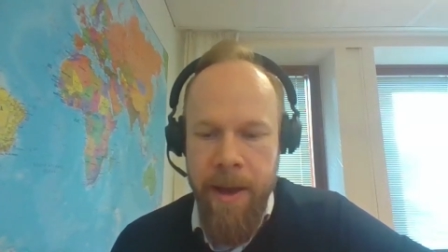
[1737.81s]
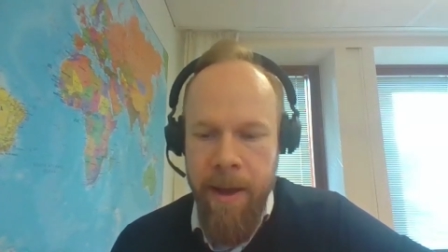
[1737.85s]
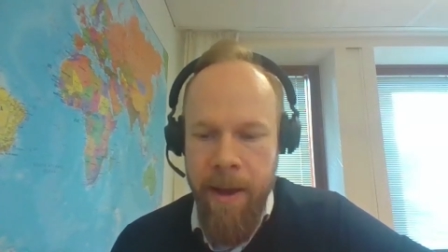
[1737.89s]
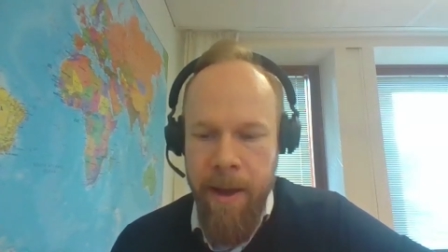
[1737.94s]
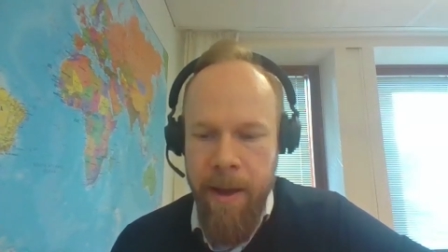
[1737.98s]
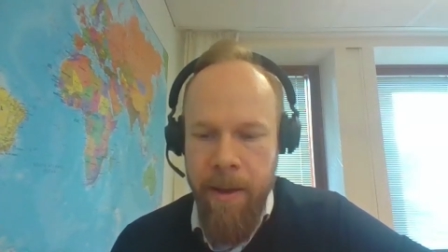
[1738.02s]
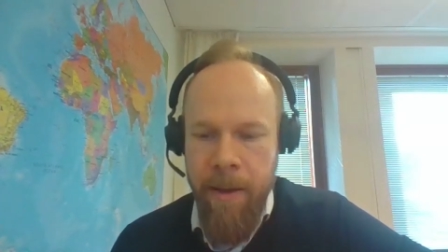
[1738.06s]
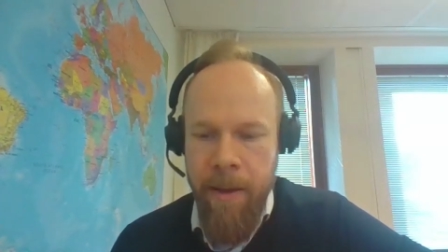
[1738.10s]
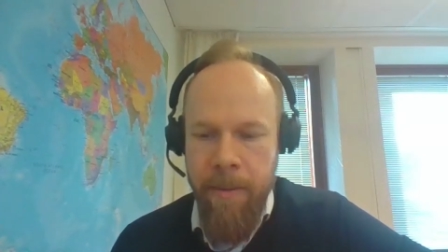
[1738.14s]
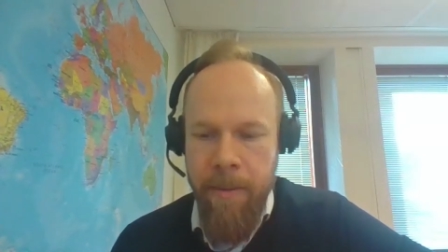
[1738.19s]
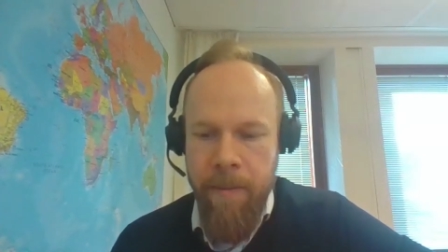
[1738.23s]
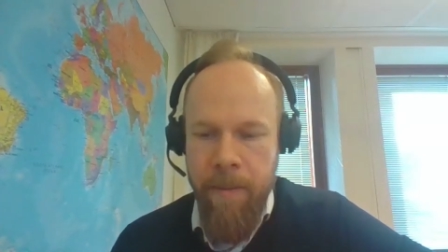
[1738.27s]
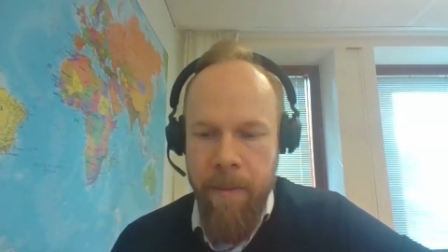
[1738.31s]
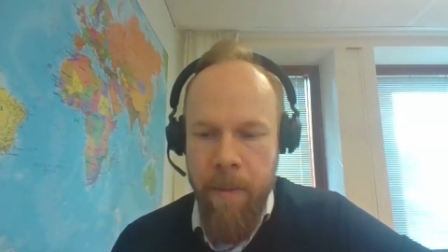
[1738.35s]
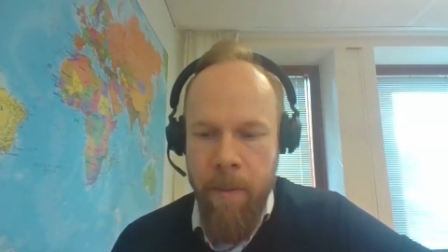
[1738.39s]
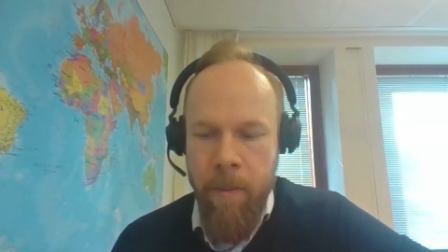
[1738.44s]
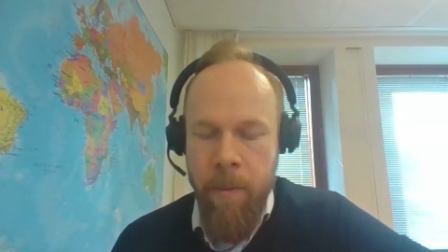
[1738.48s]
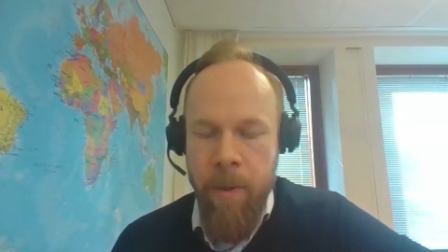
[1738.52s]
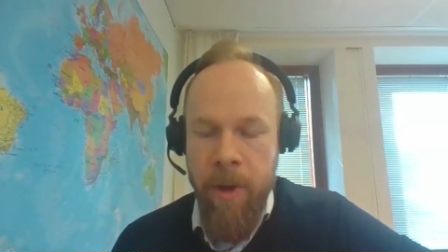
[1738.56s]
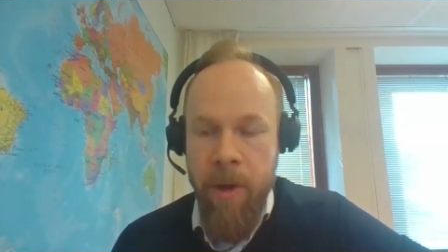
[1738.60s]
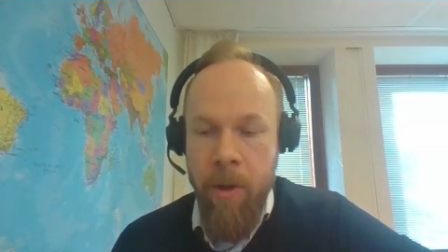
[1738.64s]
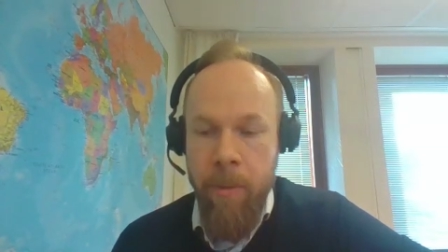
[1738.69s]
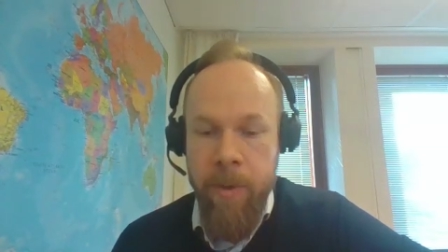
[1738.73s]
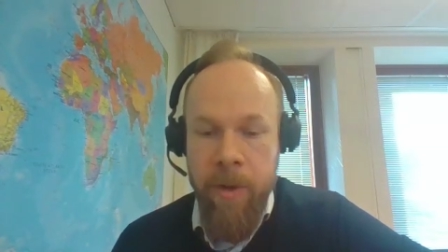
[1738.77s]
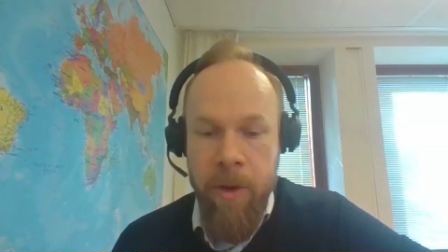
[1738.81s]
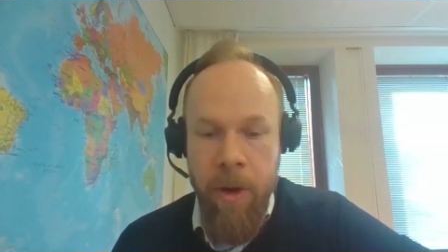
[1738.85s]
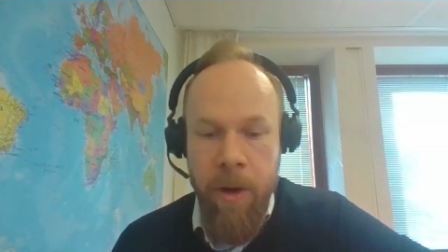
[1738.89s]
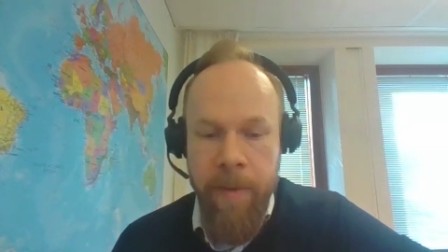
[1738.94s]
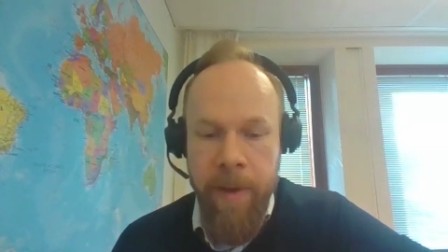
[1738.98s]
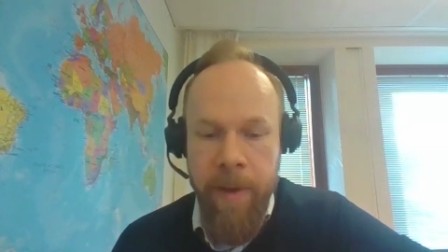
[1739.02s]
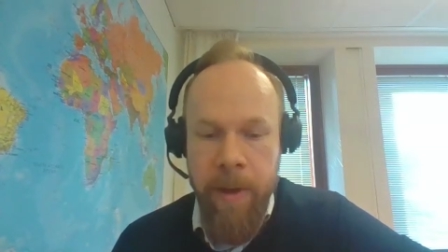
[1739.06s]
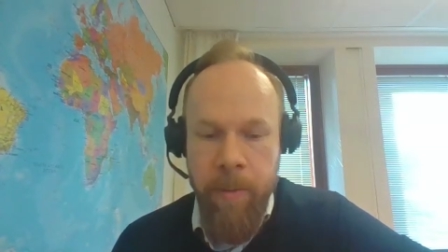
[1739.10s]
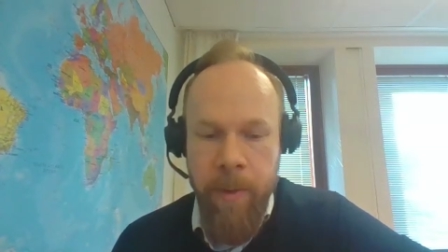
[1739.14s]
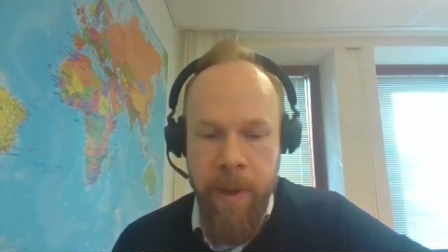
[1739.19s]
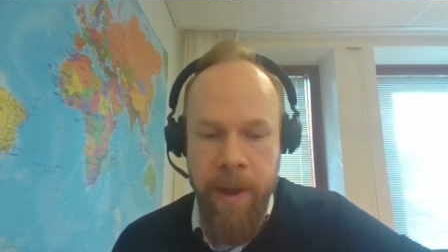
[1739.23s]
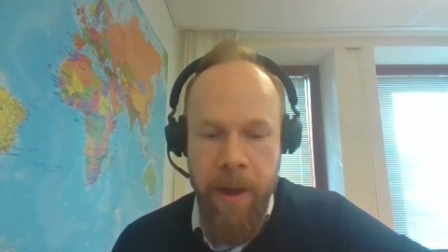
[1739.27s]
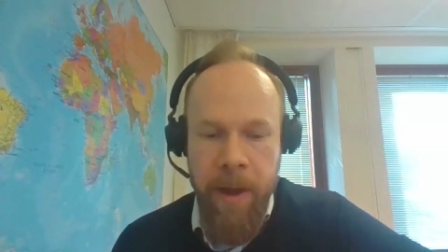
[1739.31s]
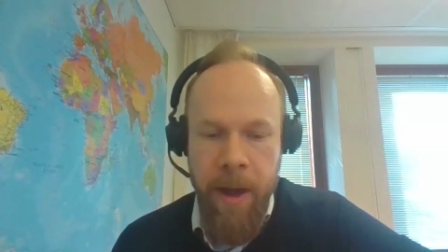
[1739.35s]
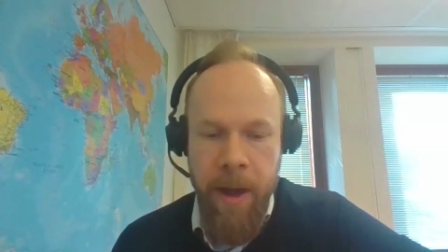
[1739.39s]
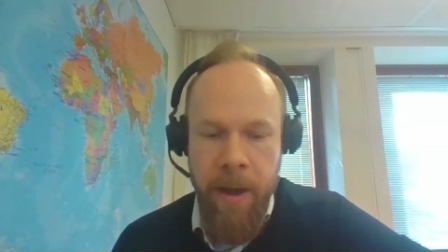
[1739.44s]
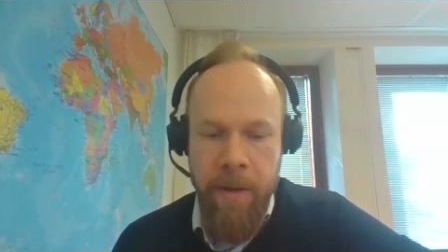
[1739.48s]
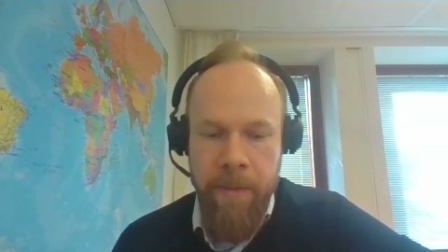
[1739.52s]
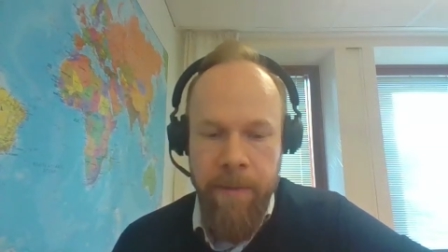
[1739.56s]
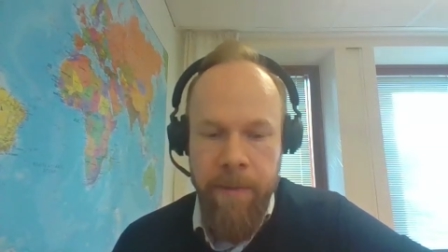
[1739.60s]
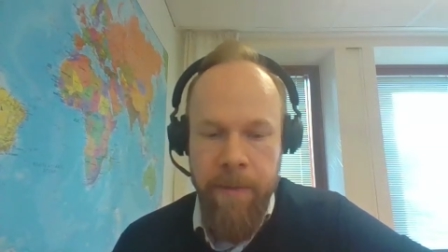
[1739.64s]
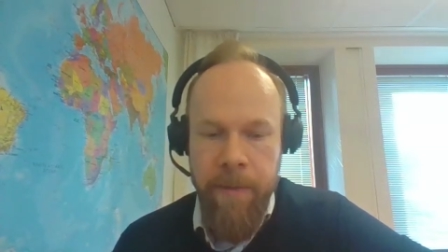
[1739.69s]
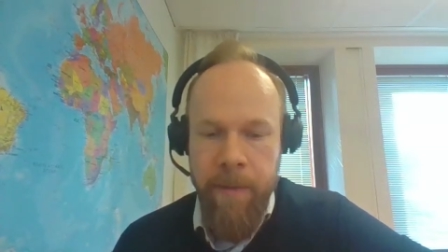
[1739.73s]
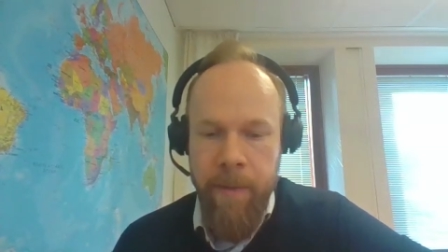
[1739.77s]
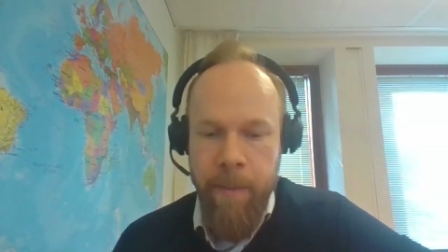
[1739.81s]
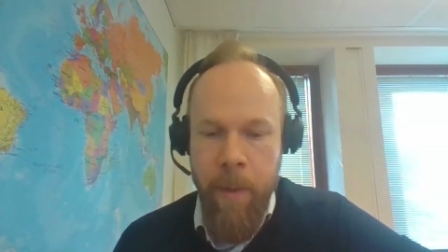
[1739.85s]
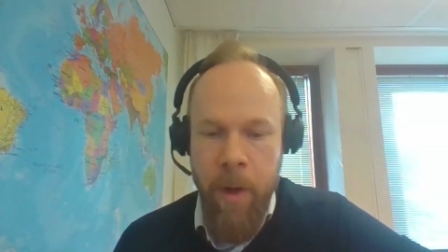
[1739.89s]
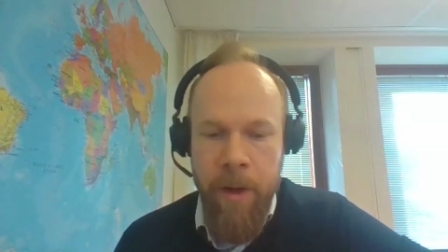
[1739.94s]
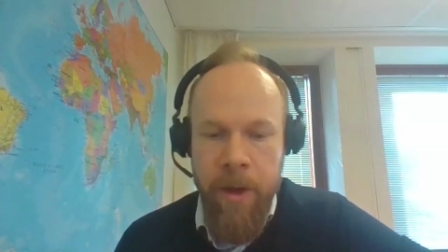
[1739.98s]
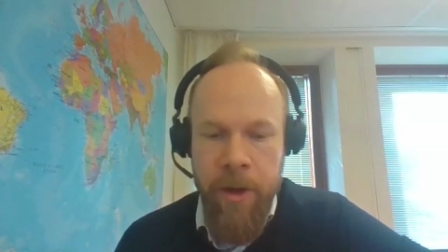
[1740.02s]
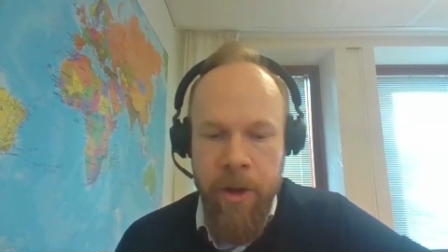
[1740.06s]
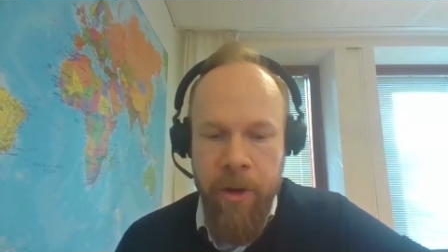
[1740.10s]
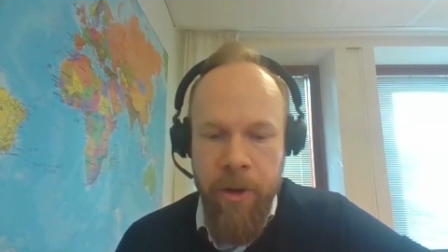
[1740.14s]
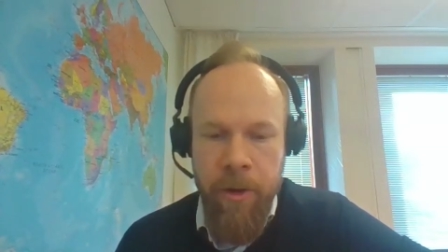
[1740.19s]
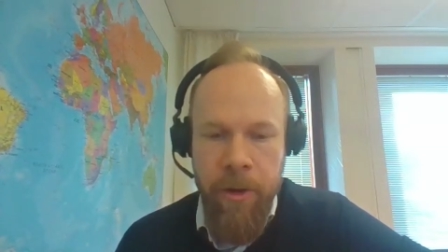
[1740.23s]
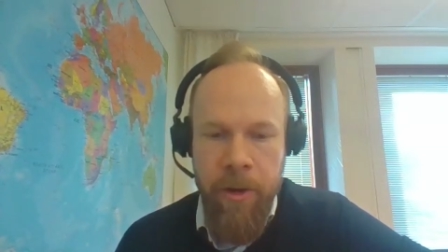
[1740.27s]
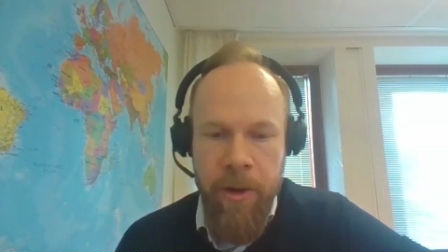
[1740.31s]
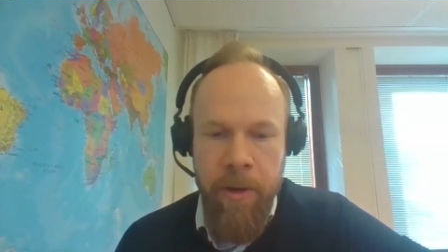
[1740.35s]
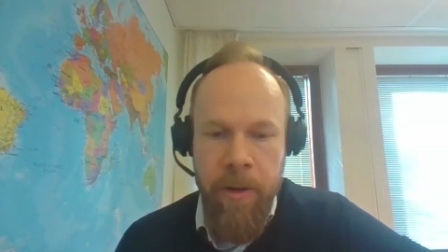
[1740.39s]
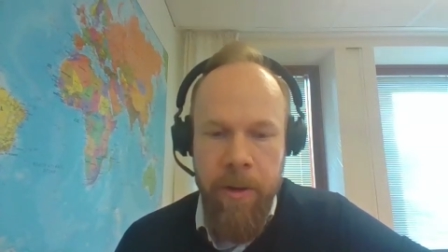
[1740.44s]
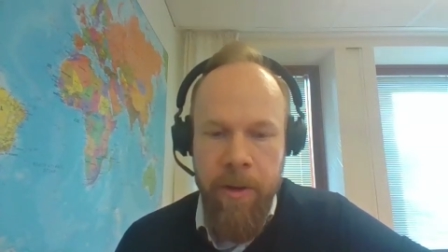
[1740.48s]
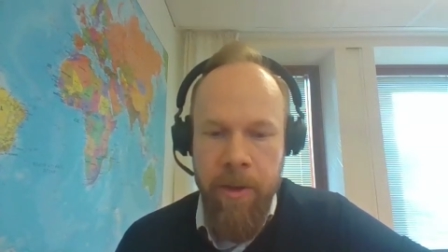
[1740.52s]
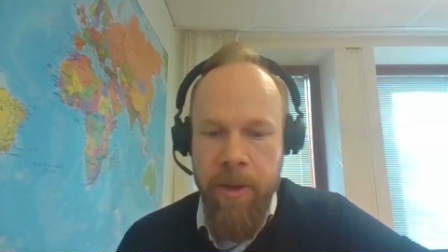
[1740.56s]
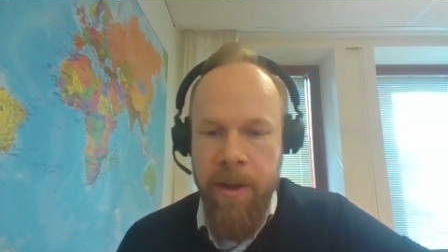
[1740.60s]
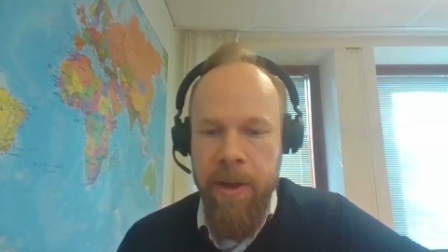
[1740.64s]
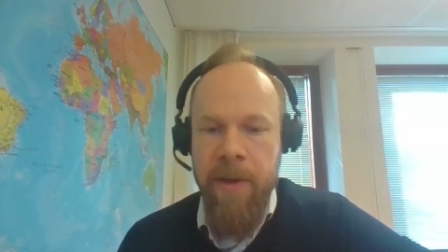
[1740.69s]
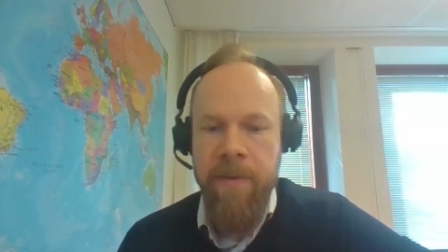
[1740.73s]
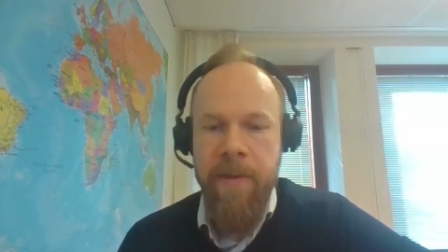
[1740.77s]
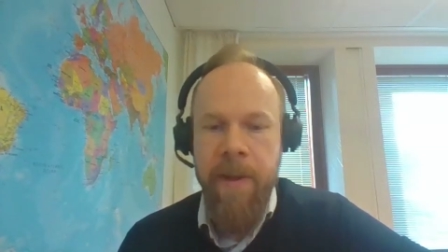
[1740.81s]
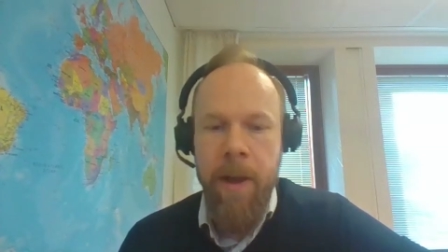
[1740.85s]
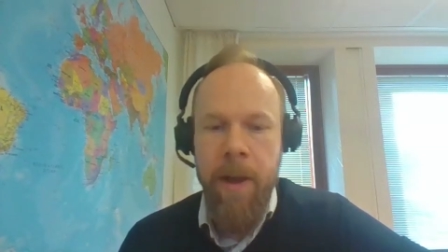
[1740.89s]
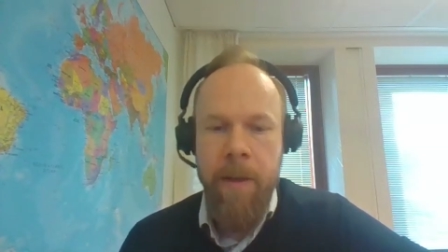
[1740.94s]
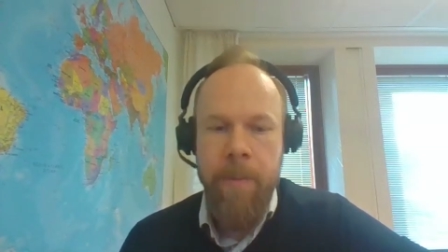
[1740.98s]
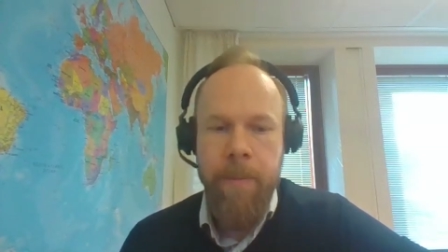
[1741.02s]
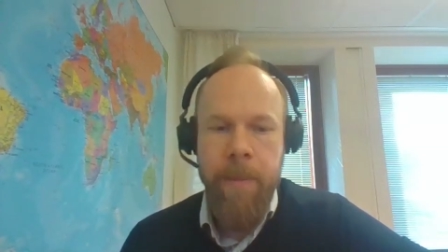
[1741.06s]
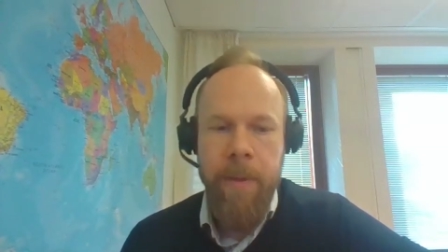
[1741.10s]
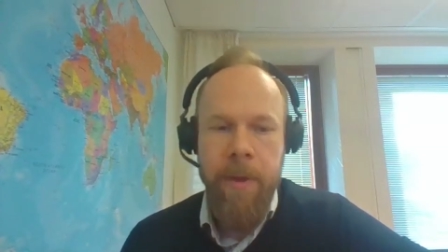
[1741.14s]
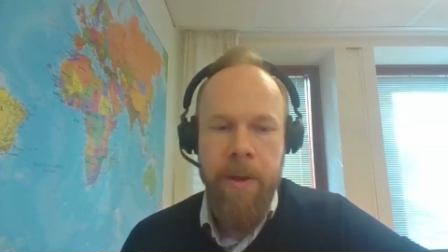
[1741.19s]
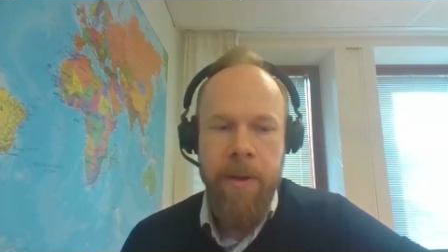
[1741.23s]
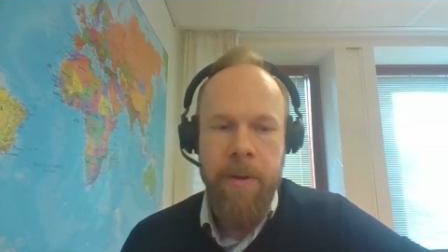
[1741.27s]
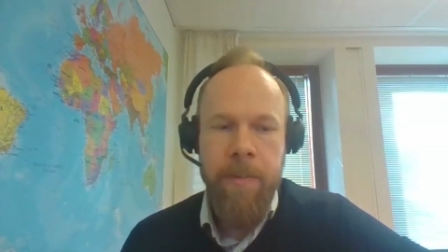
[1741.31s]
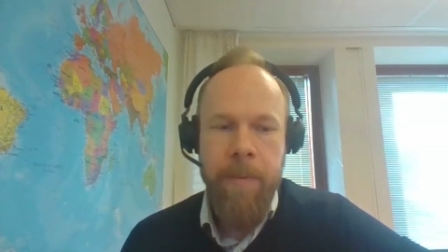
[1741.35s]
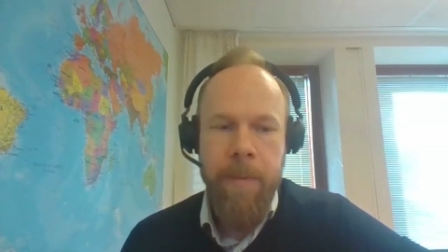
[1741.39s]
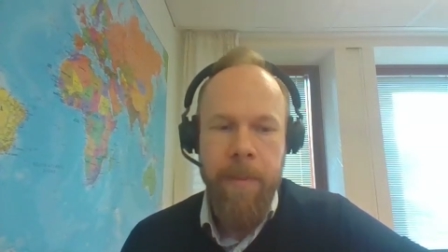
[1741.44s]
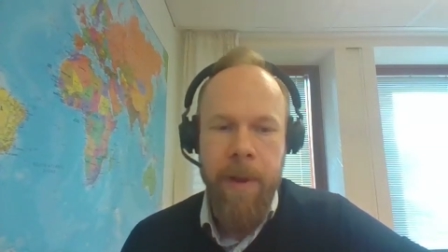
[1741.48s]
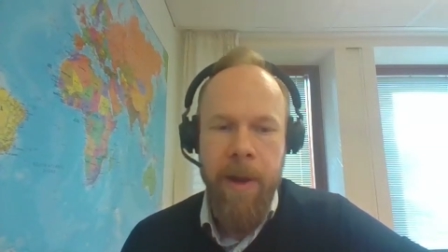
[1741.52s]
um, we observe it, we kind of monitor the development,